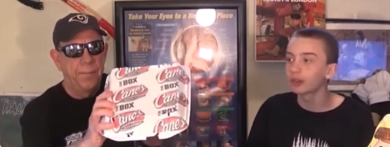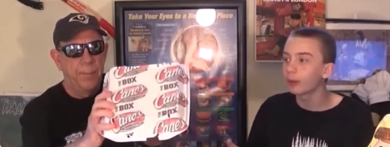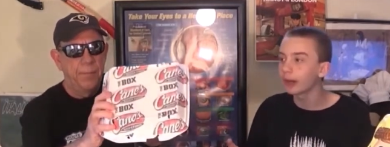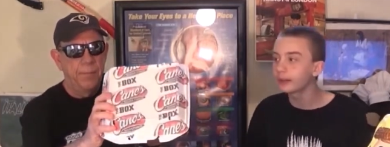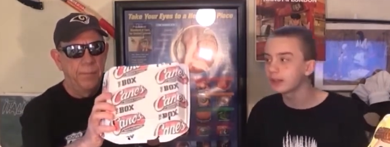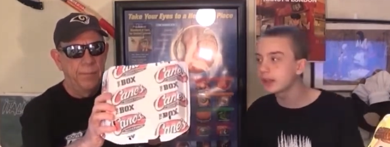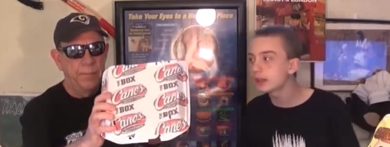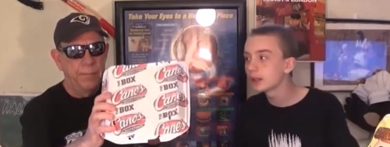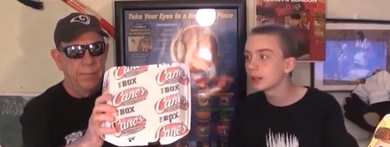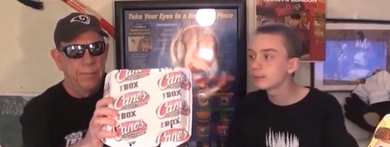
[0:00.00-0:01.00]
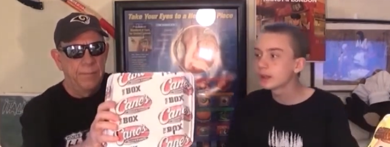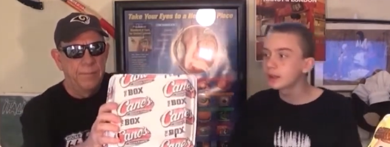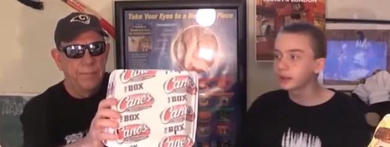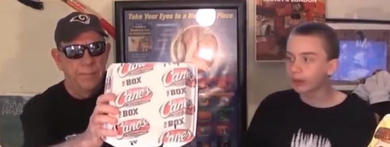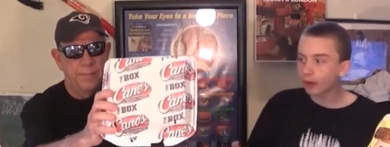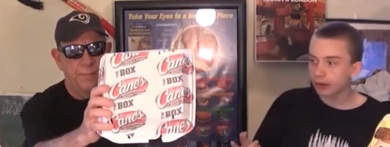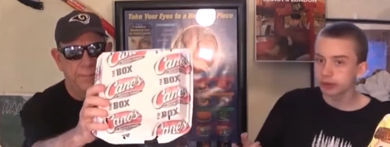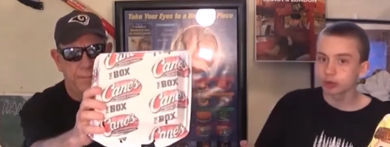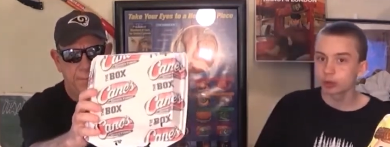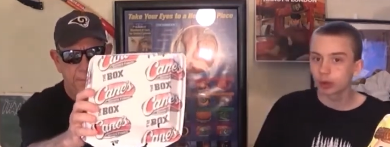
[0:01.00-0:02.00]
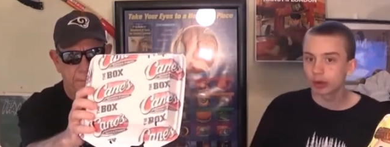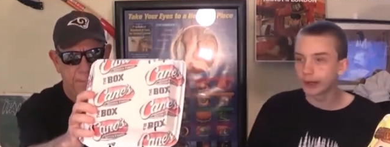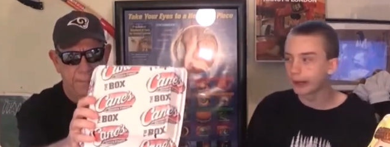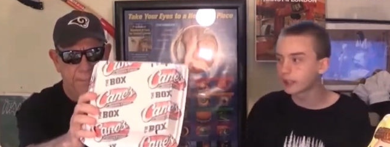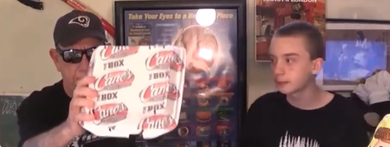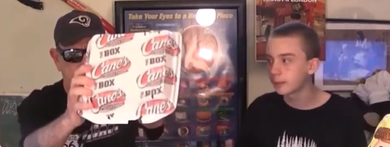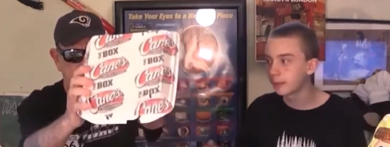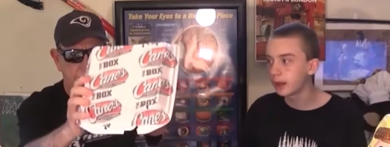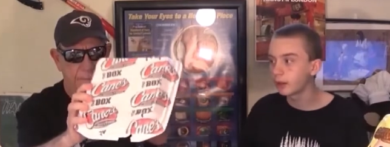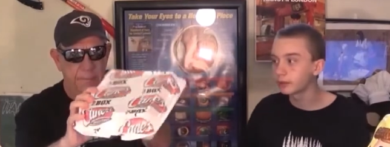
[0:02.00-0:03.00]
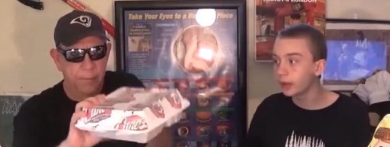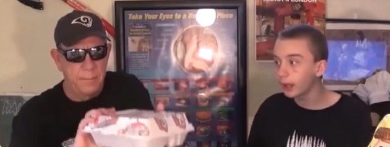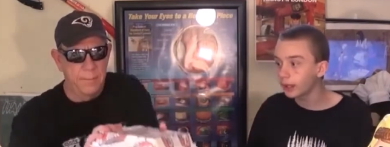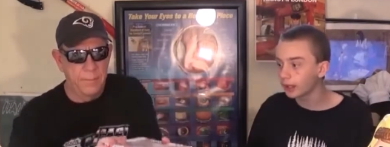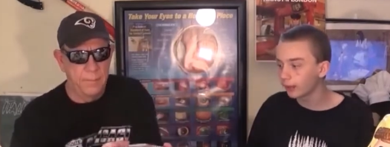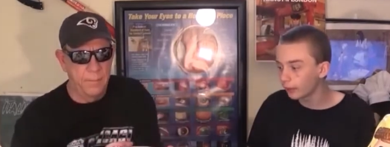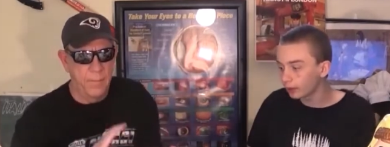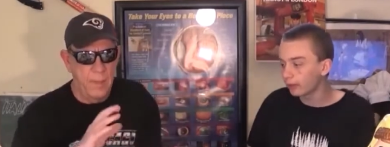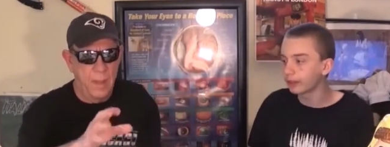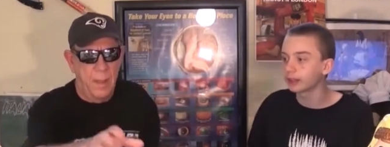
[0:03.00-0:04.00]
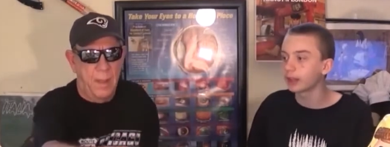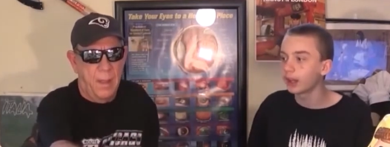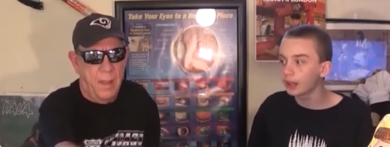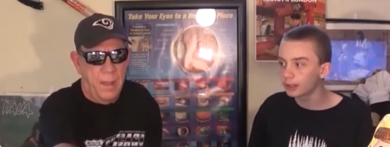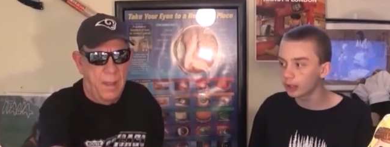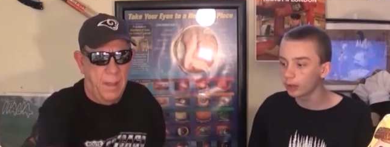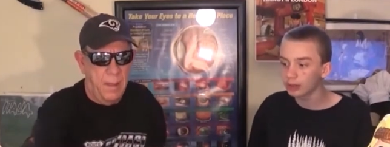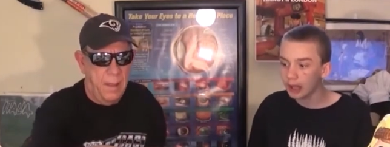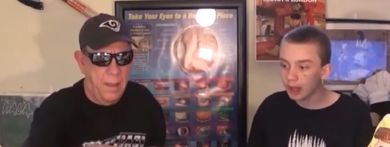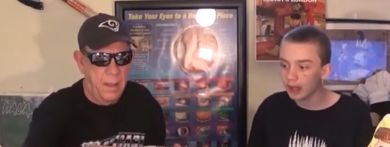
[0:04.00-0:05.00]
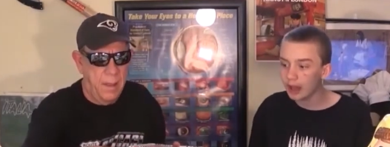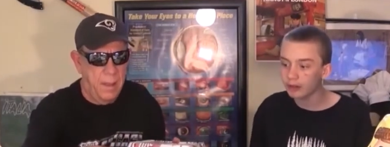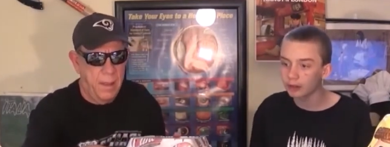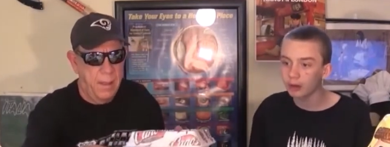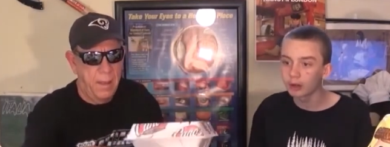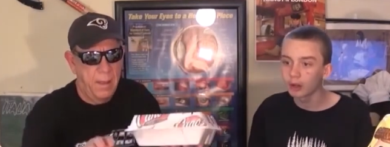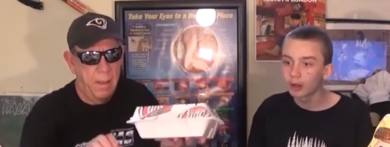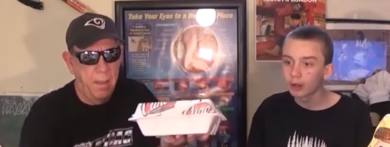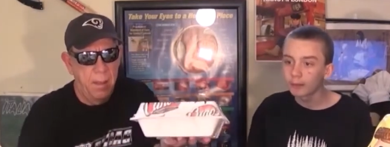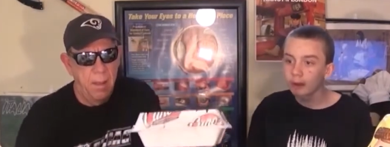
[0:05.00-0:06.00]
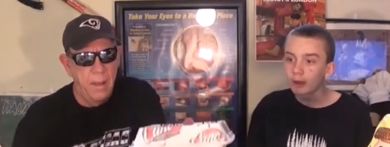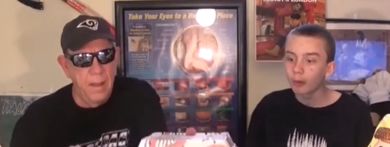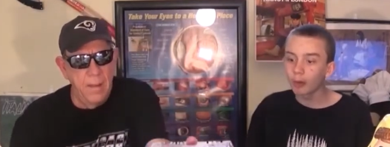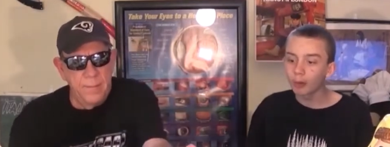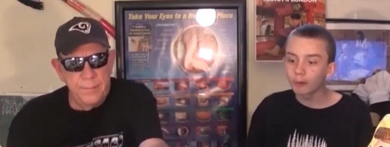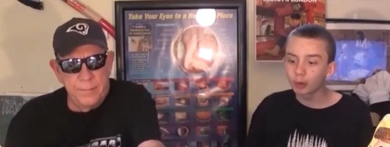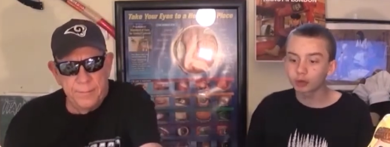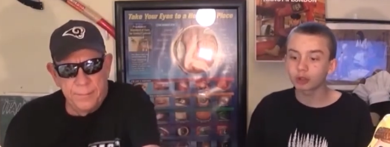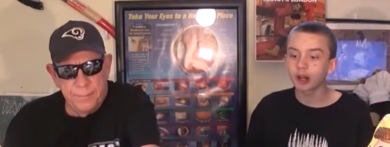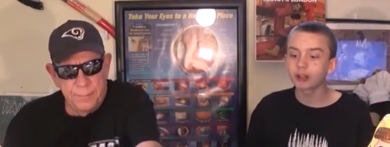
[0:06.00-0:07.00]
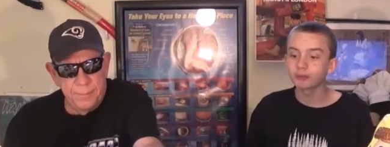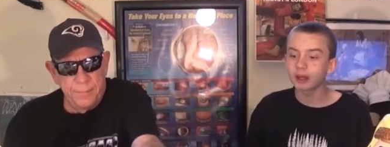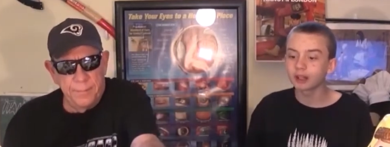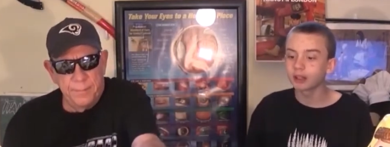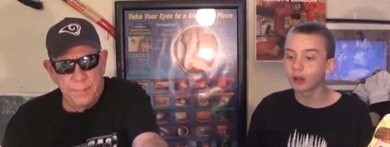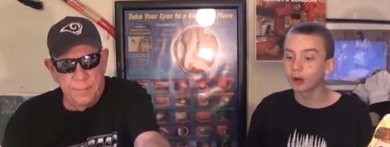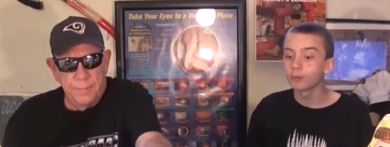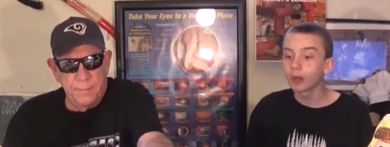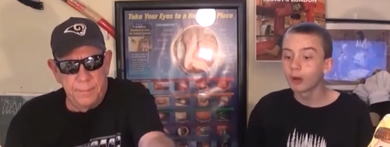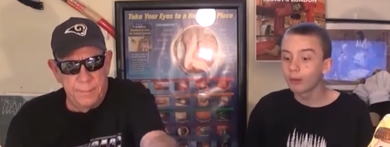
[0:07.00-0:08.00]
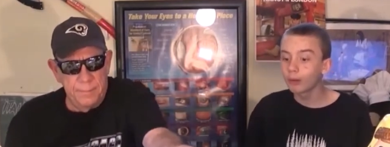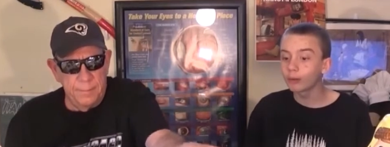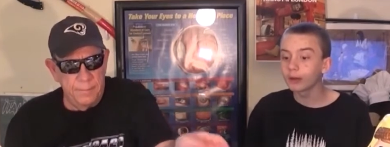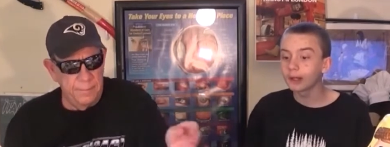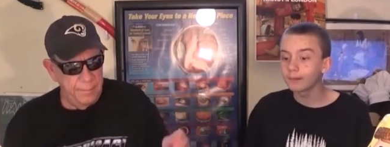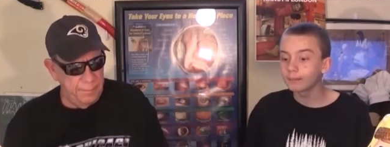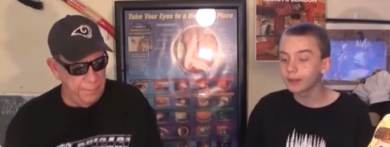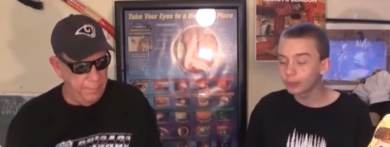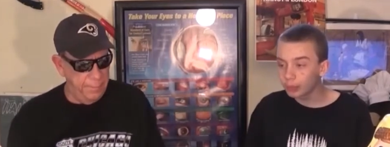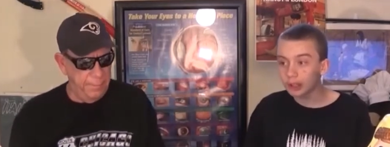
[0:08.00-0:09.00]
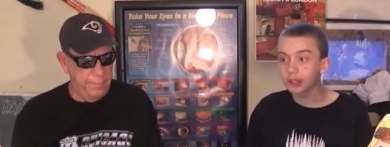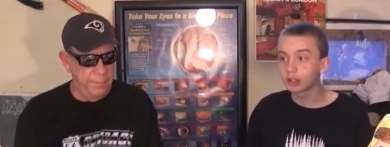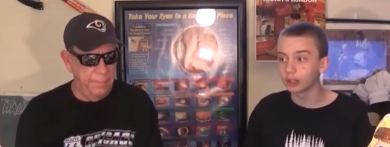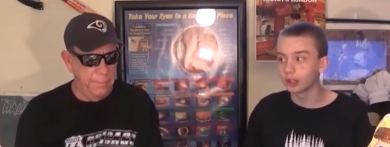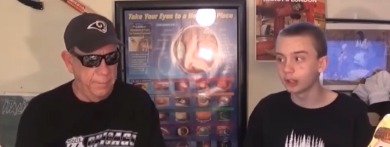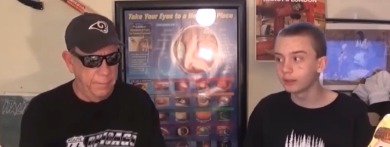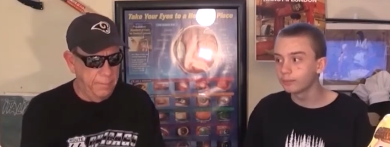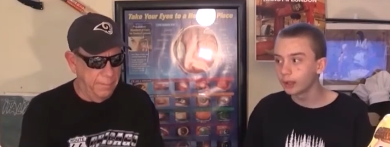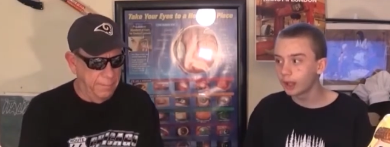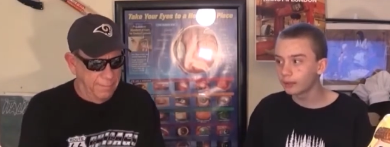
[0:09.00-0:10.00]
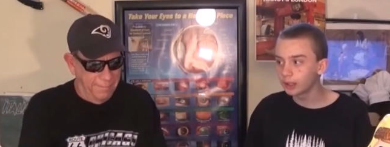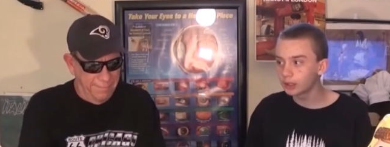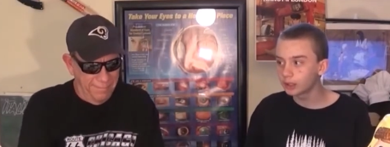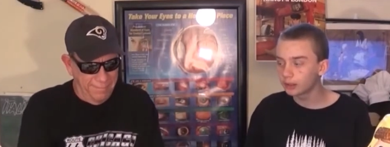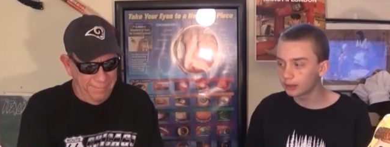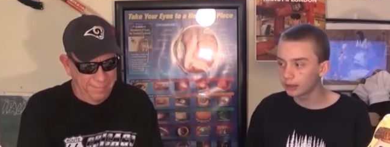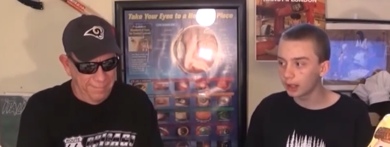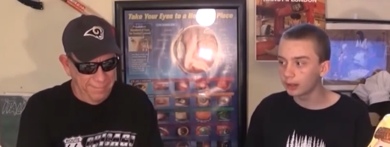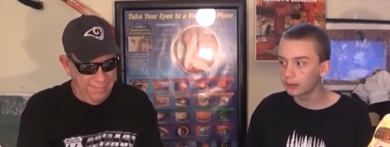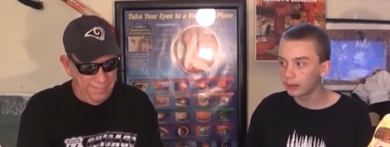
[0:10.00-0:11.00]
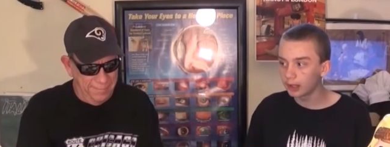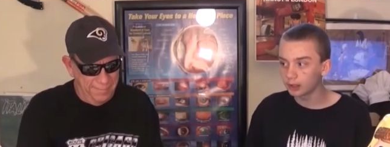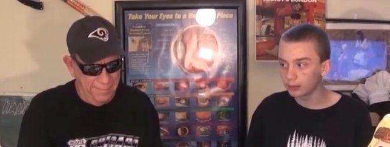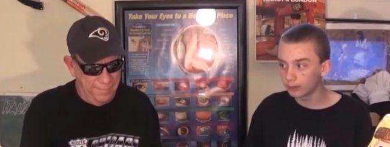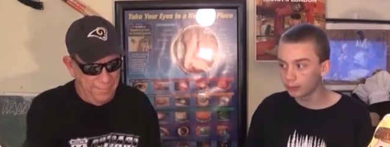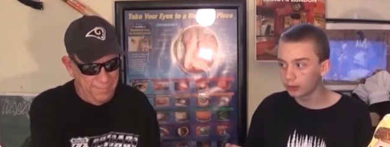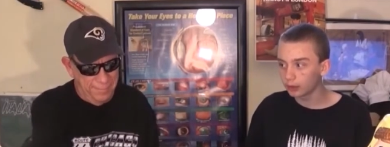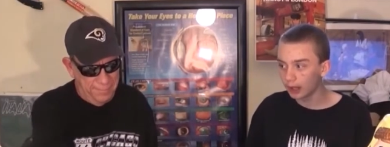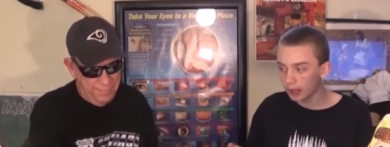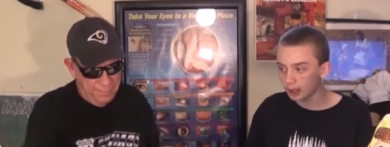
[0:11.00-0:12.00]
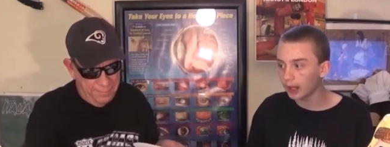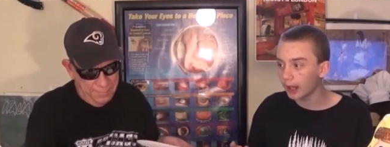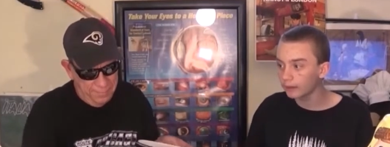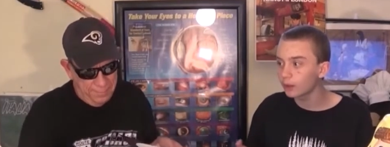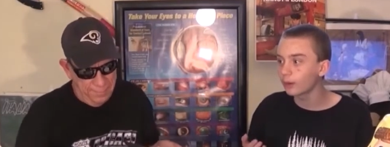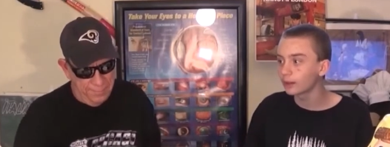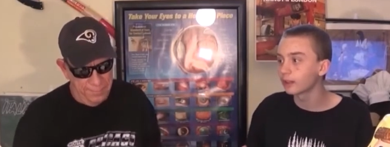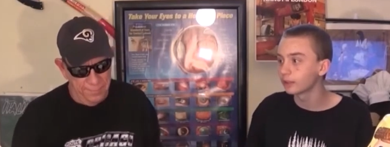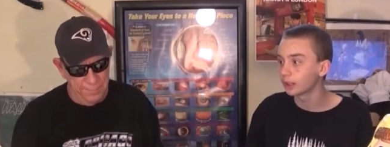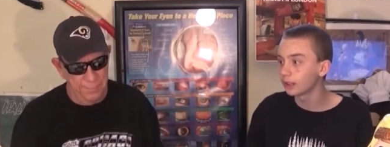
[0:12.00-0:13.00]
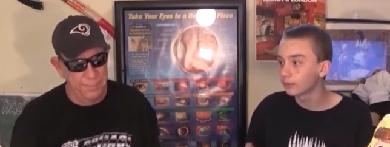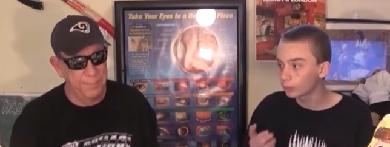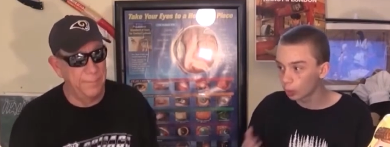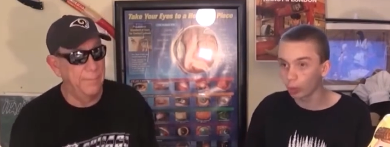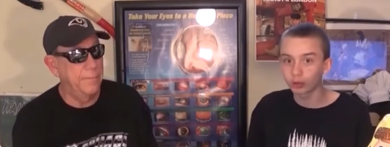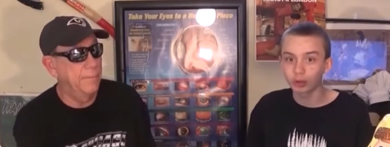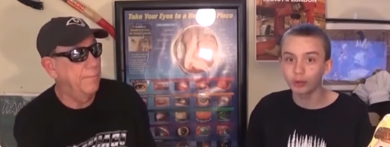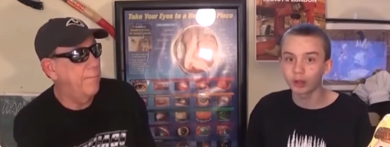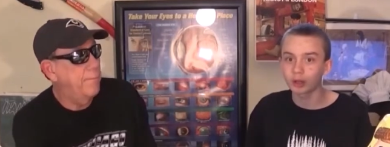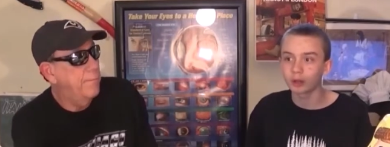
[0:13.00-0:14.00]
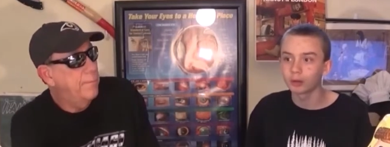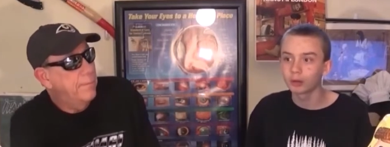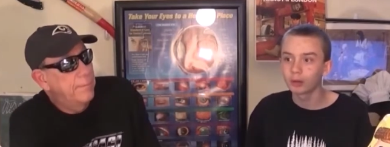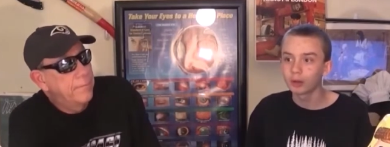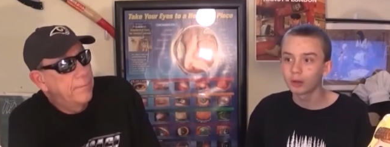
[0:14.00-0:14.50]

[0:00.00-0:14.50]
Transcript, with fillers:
Speaker 1: So what I did is I walked around the school and I asked all my pals, hey, have you tried raising cane? And they go, yeah, I have. And I go, well, what should I expect? And they go, well, it's really good. And they said that so you, ha you have to wear something cool too. And I go,